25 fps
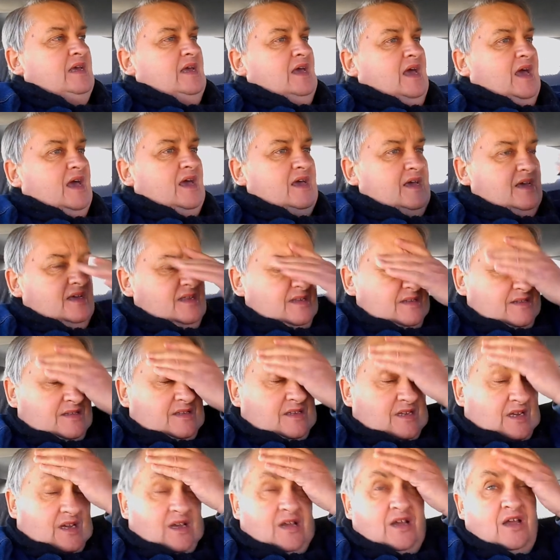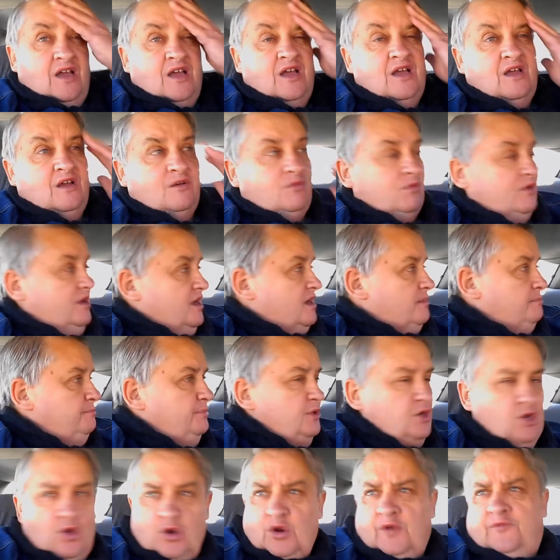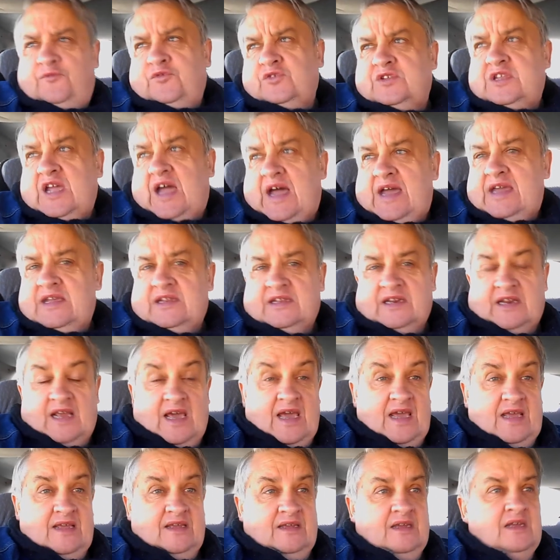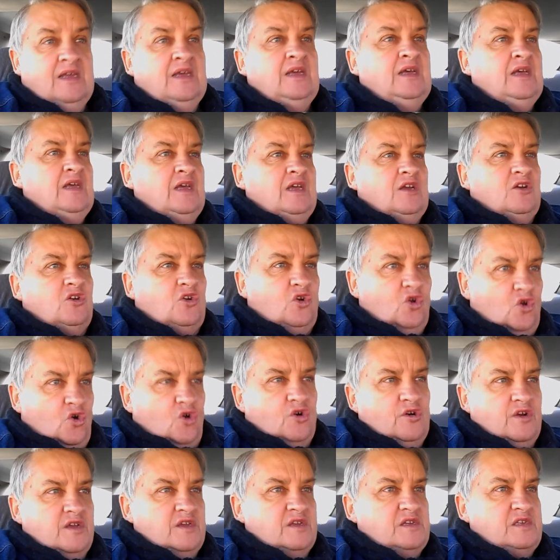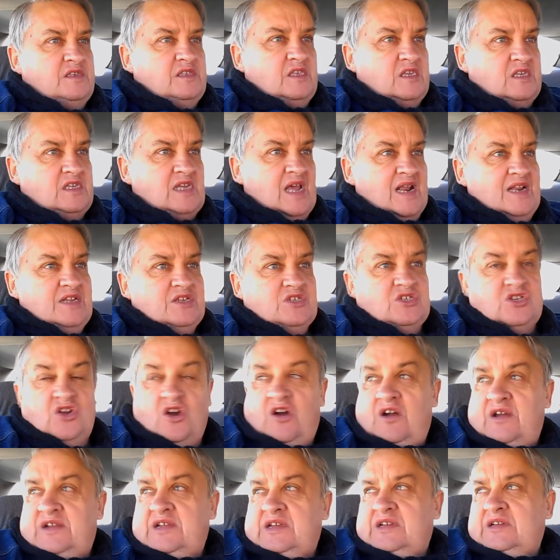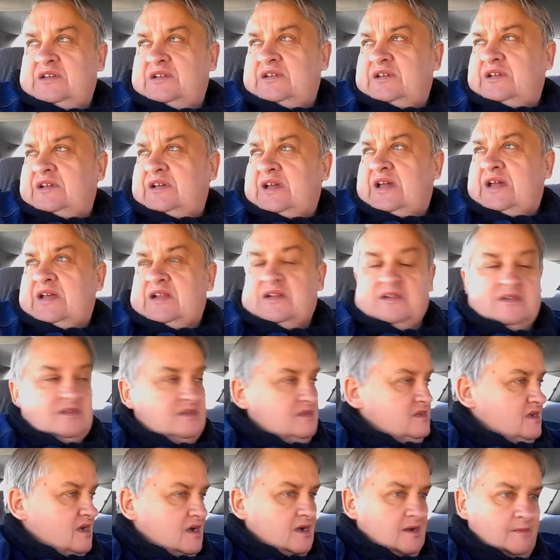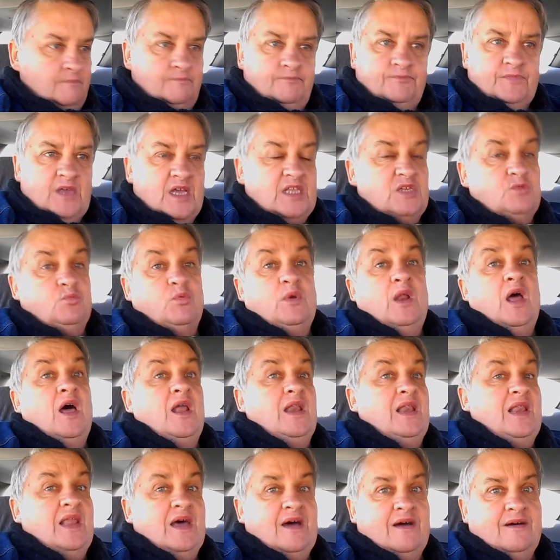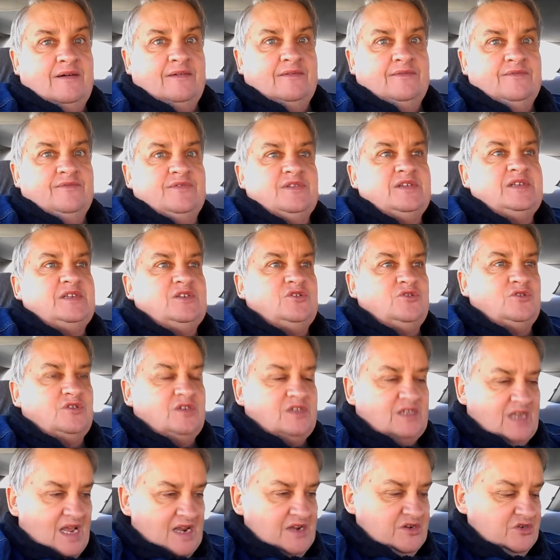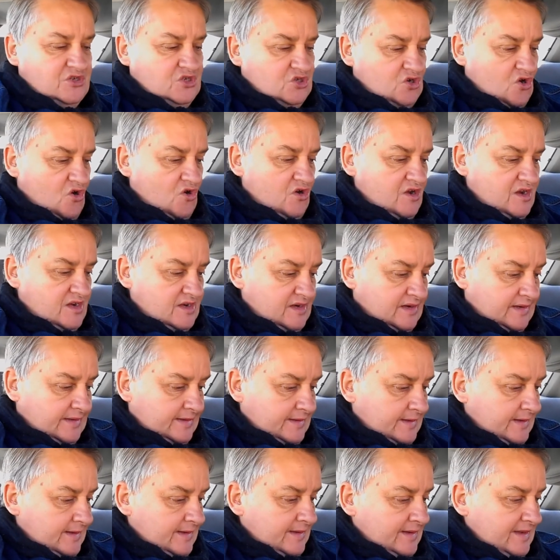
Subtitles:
And we've got a beautiful day today. Glorious, the sun's shining, and that's what I love, sunshine.